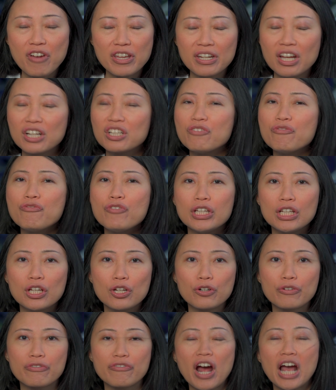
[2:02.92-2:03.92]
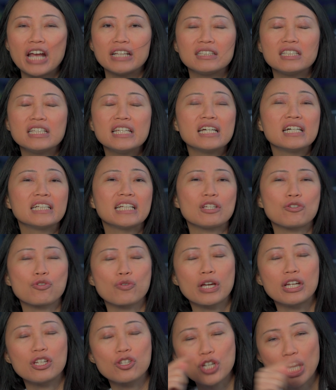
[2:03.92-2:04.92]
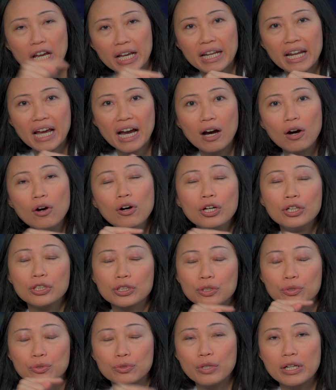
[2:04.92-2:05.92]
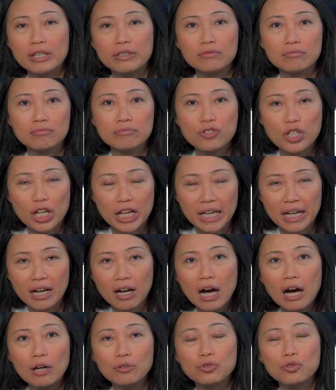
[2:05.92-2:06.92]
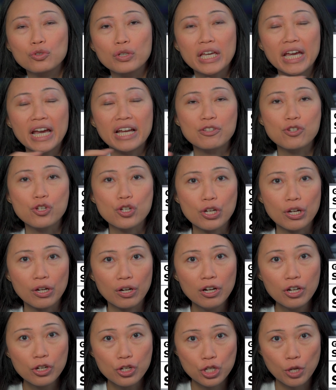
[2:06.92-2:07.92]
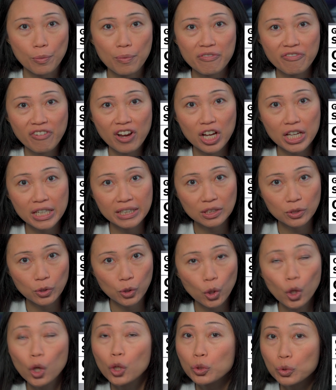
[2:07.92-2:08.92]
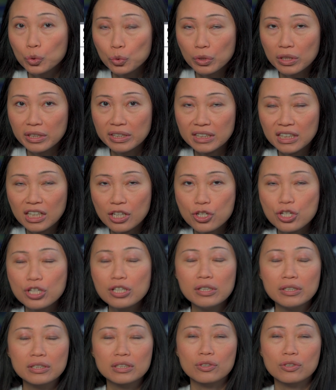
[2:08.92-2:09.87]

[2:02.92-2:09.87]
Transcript: another video right here that you can check it out. So go and check it out how to get your Shopify store on Google Search.